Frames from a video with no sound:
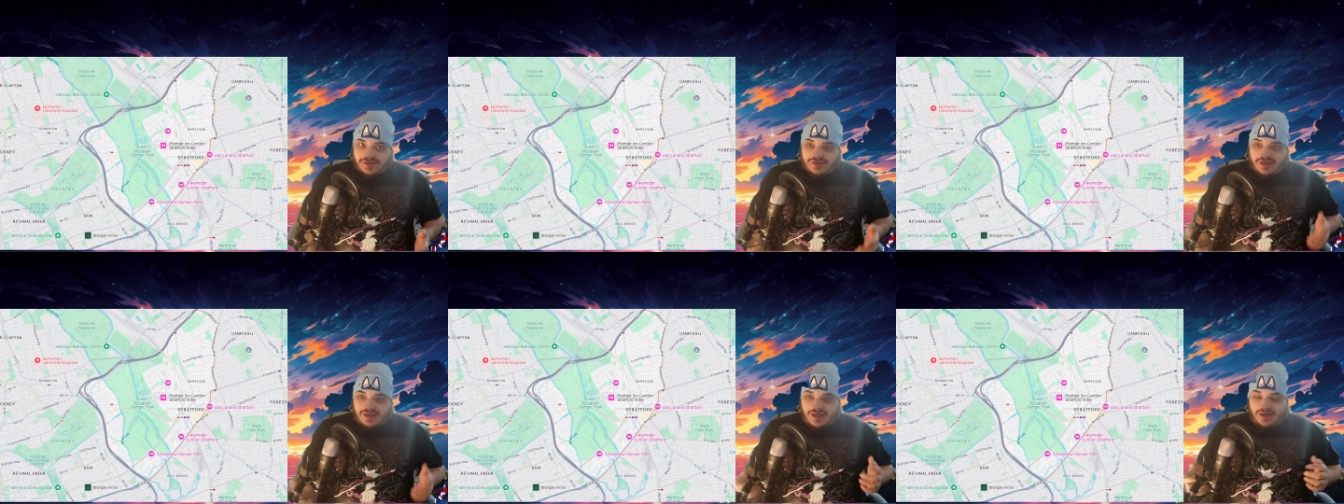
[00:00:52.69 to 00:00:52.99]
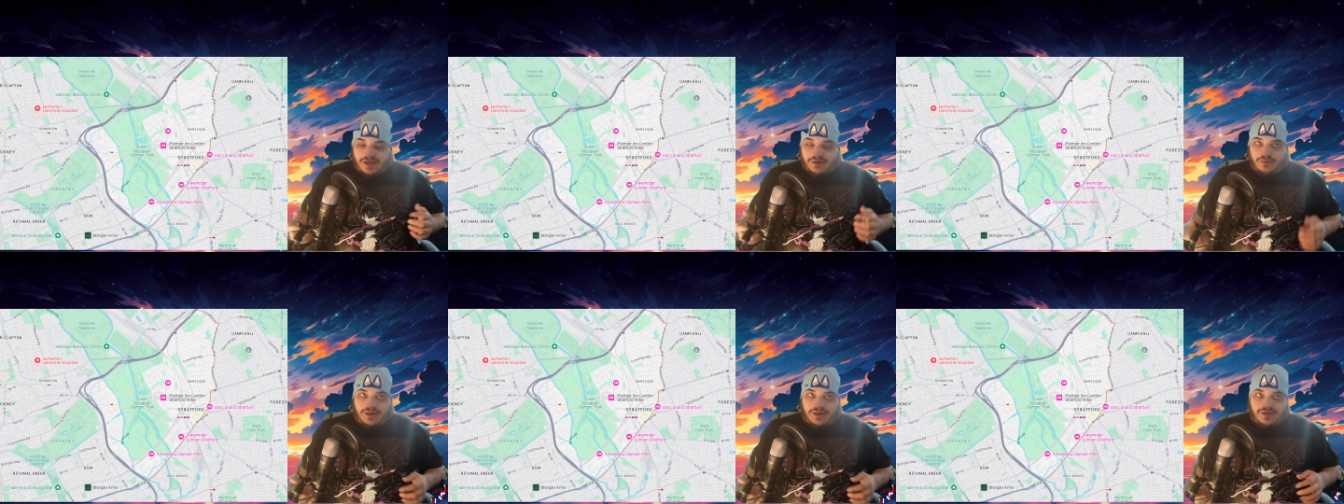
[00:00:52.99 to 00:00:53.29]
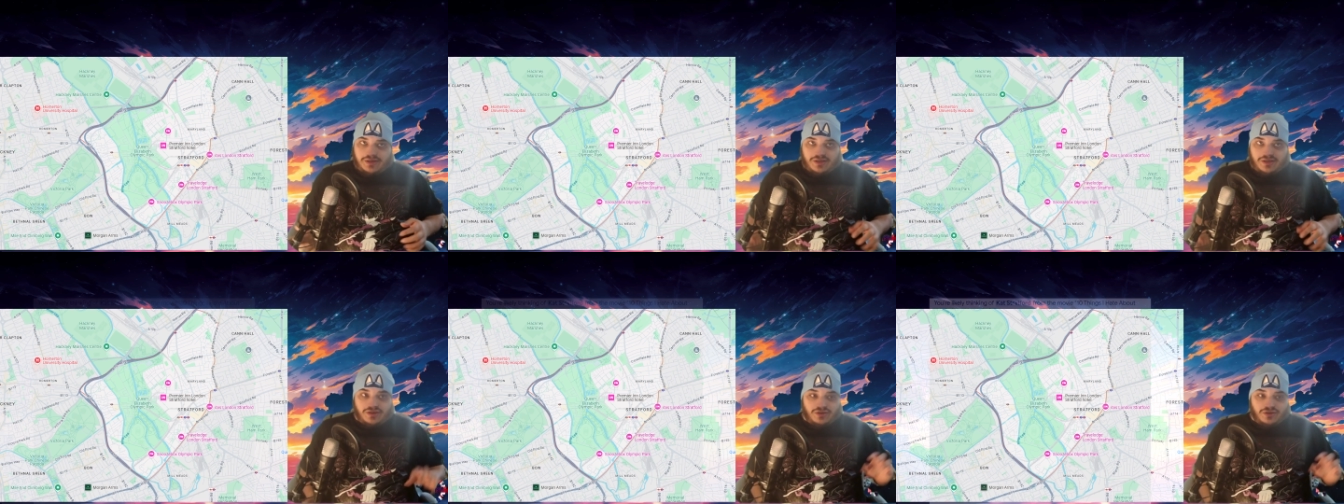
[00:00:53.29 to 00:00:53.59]
I went
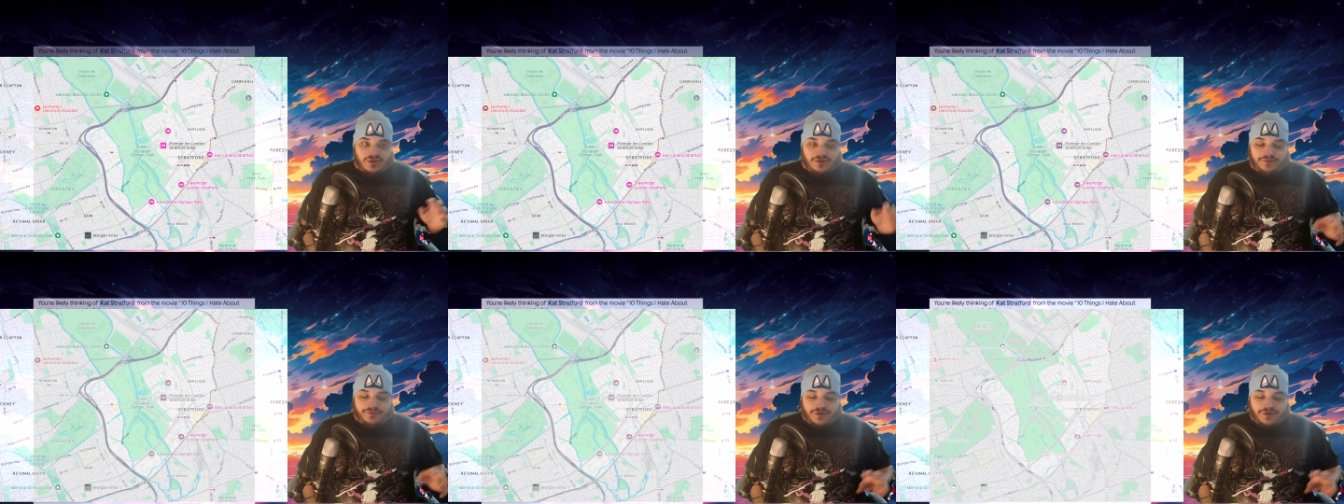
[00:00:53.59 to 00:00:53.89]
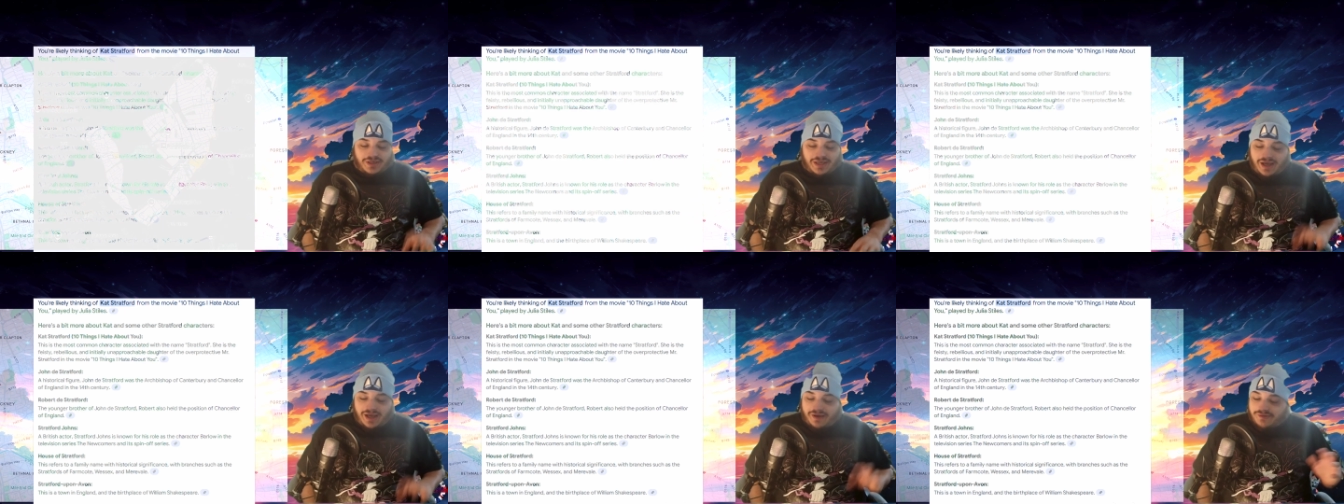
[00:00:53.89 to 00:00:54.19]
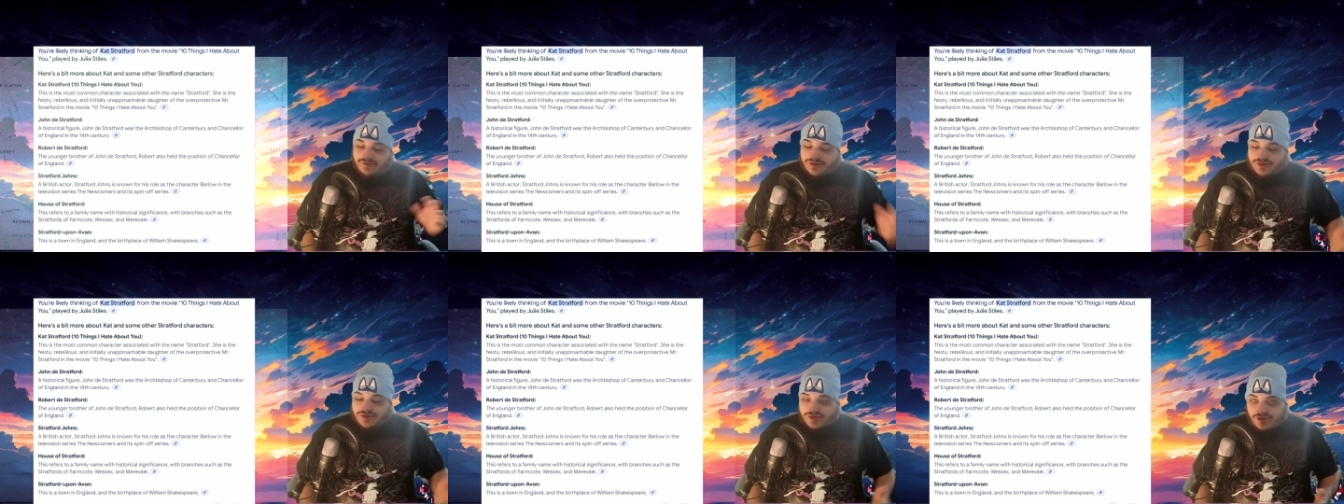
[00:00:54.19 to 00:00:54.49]
and looked for
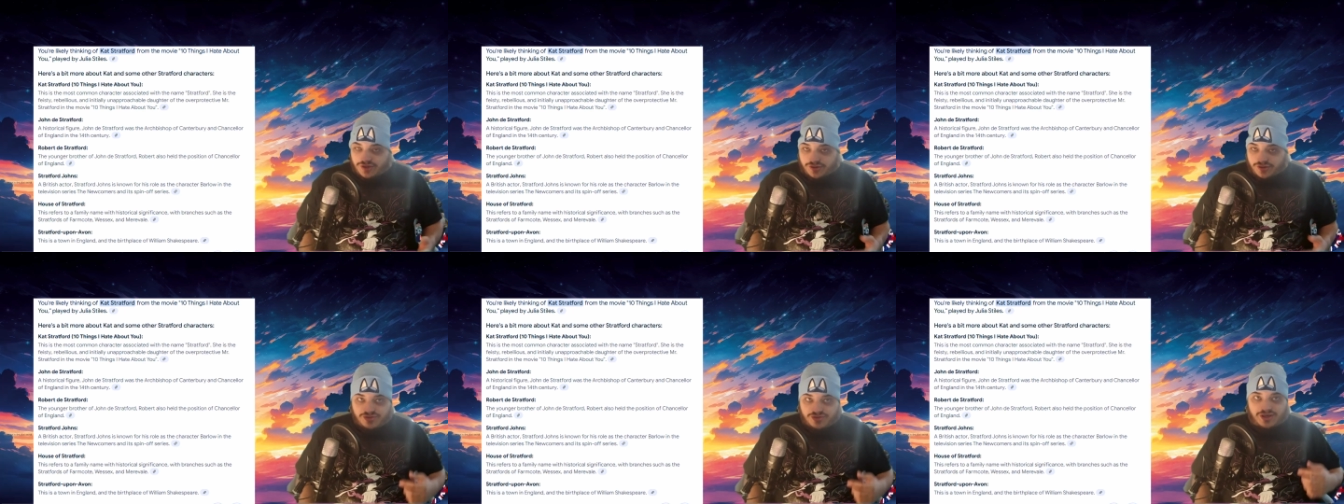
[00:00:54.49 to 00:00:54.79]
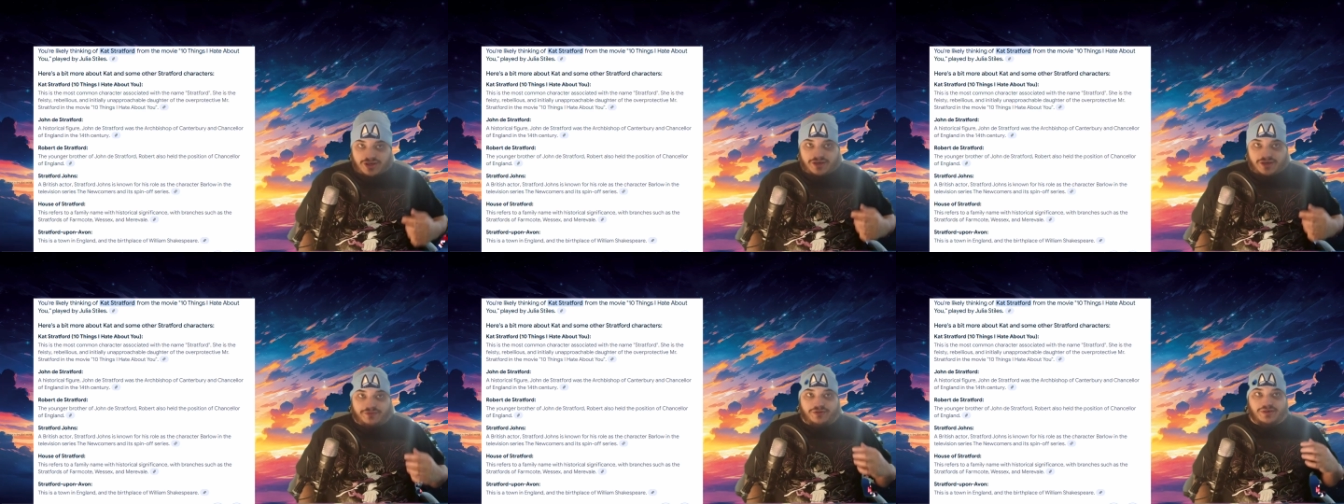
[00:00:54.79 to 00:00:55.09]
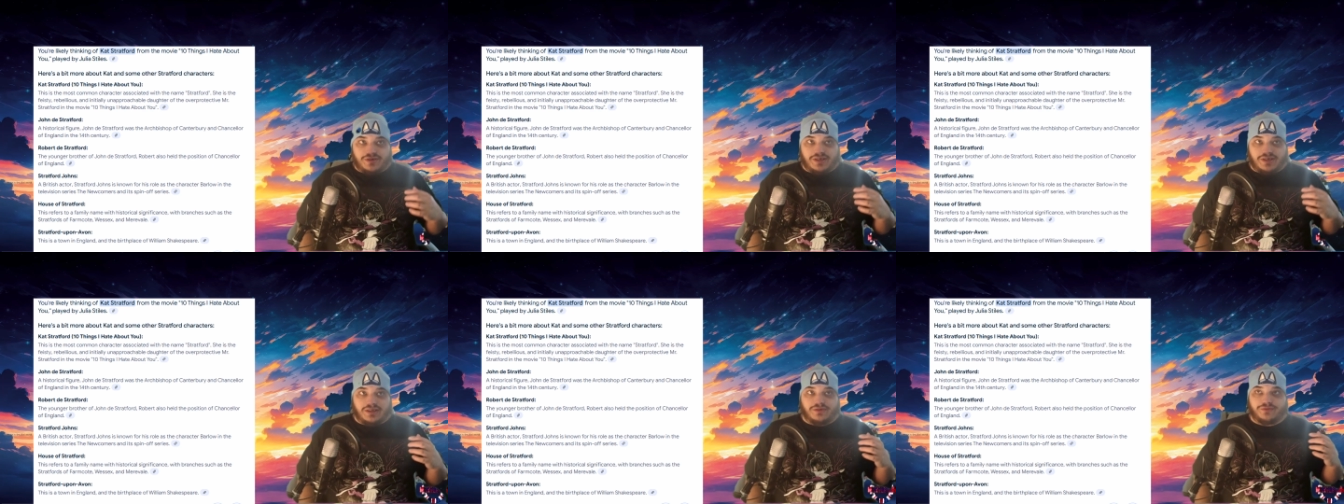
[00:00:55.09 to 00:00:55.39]
characters called Stratford.
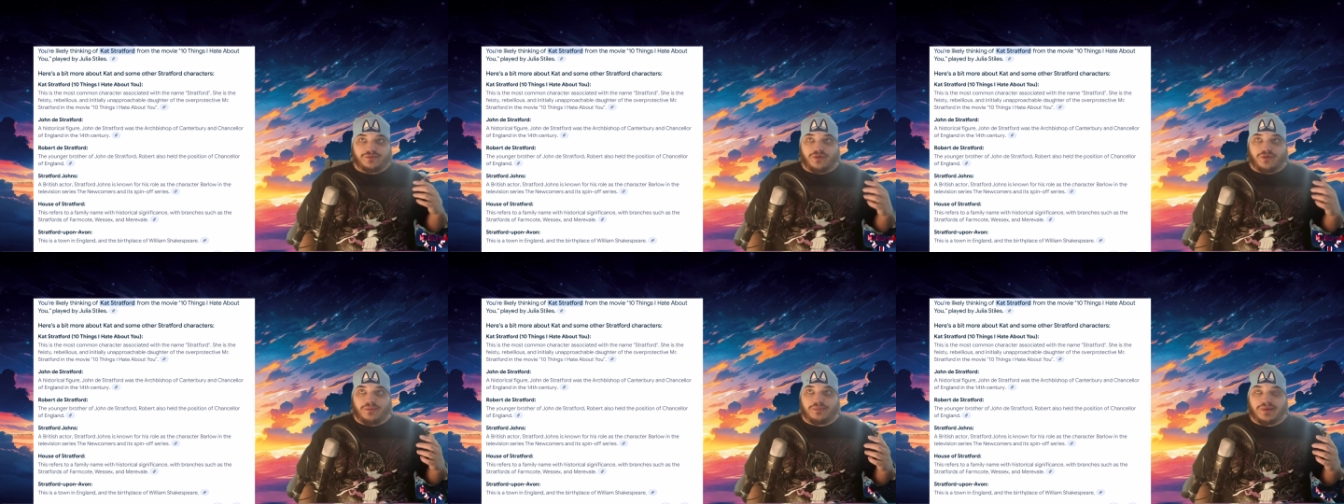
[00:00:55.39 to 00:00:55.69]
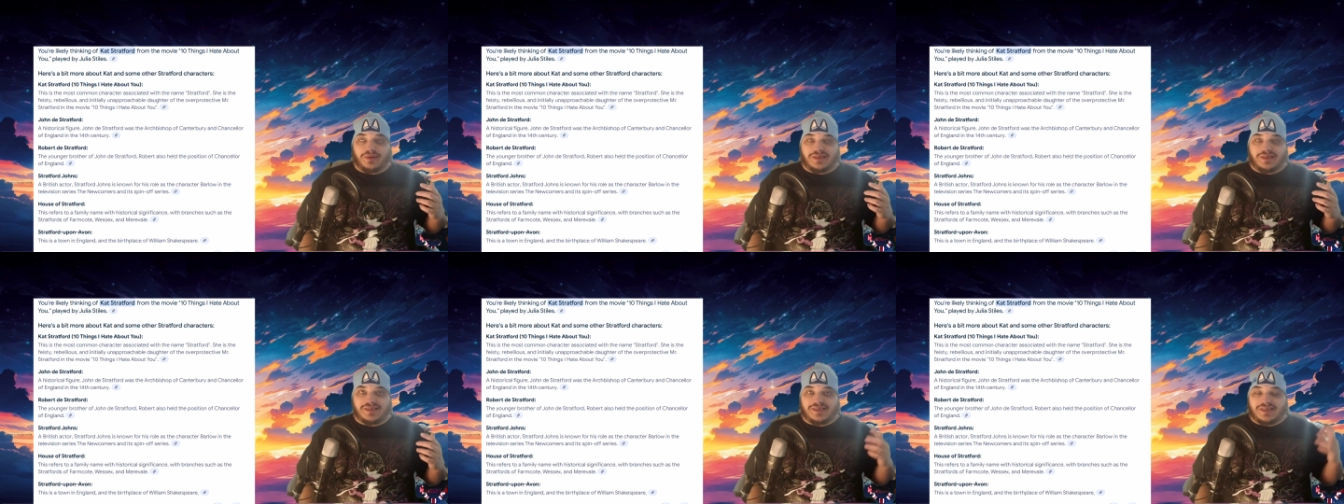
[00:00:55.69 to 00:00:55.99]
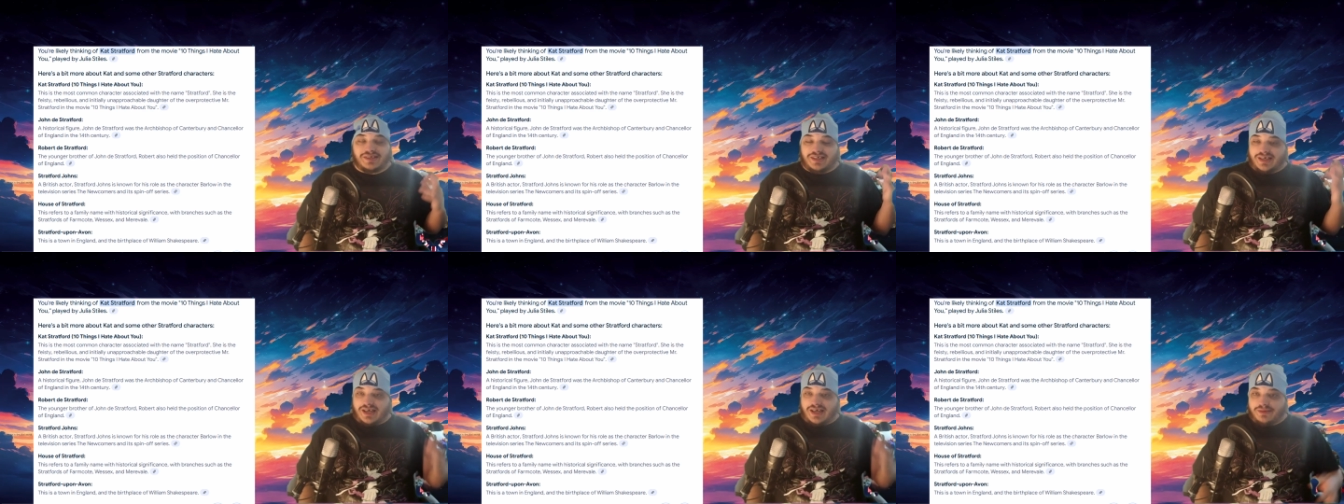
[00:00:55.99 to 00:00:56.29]
I looked for places in
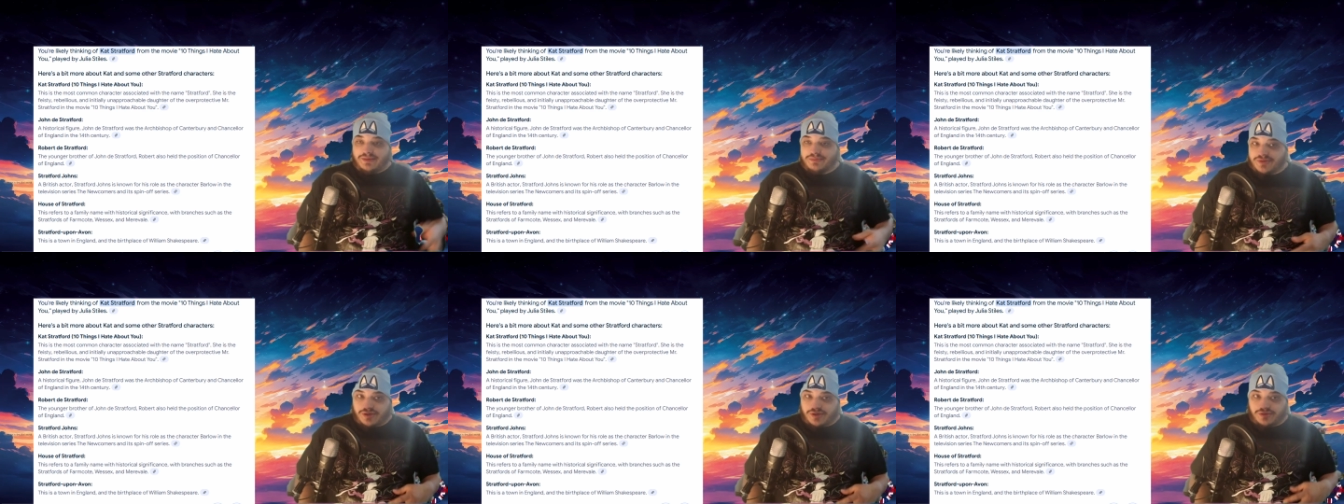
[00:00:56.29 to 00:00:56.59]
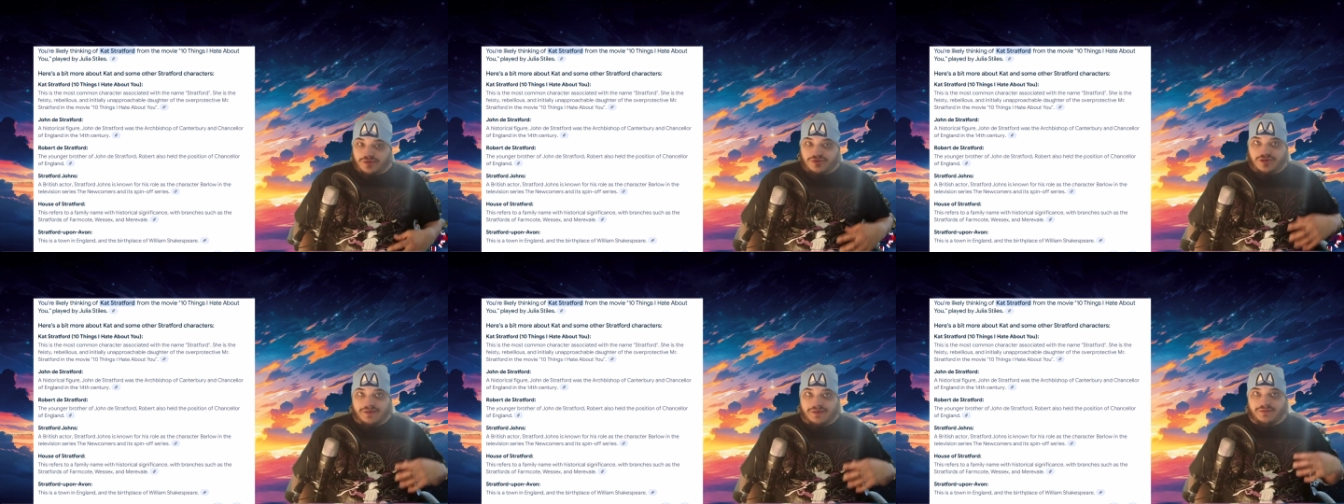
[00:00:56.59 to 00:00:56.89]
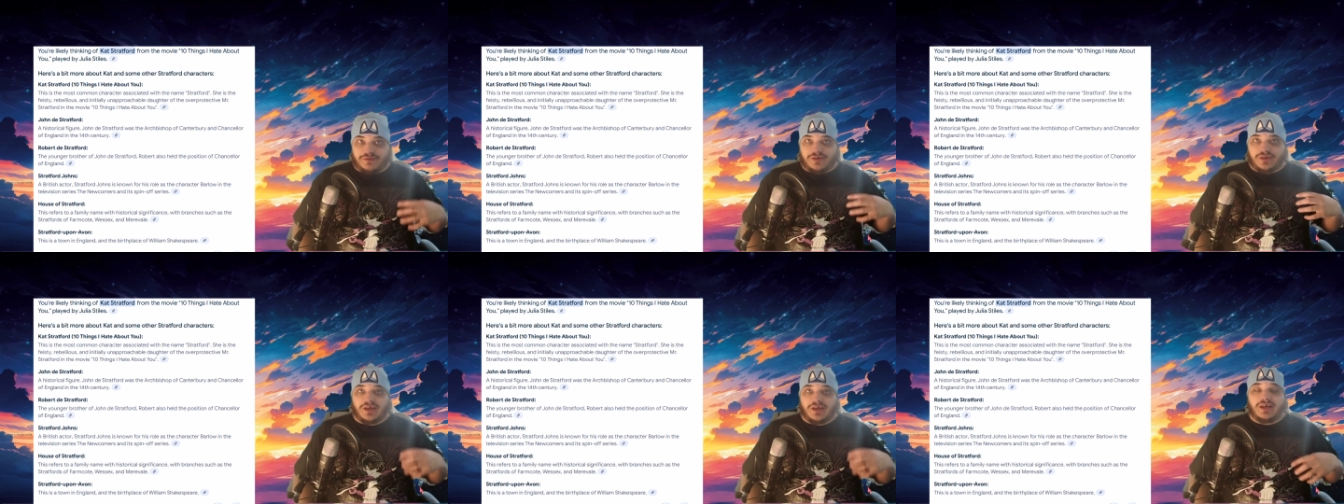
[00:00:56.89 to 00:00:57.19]
games called
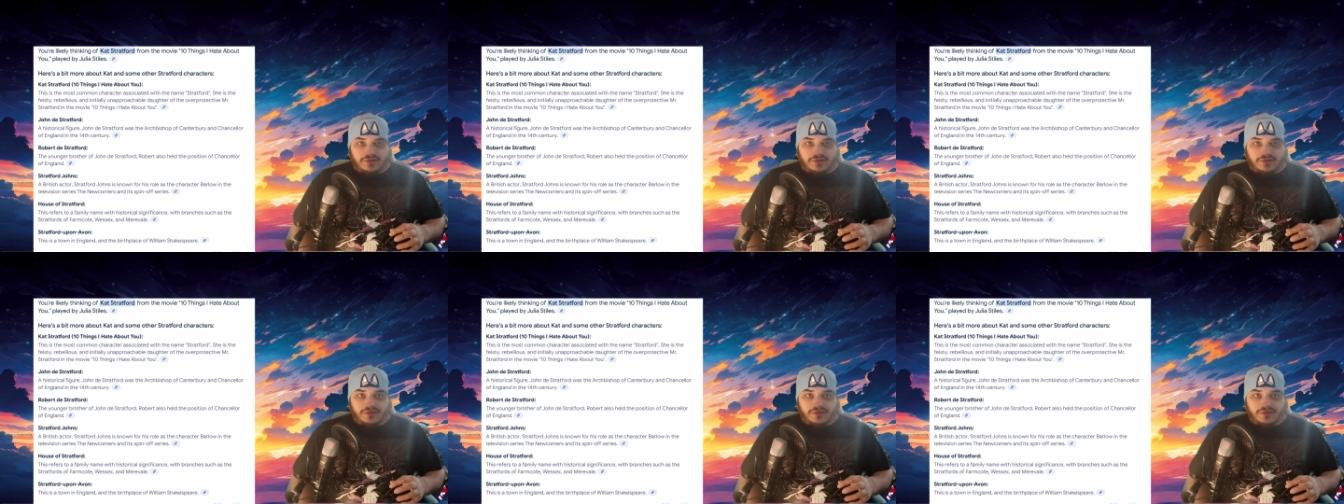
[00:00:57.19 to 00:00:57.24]
Stratford.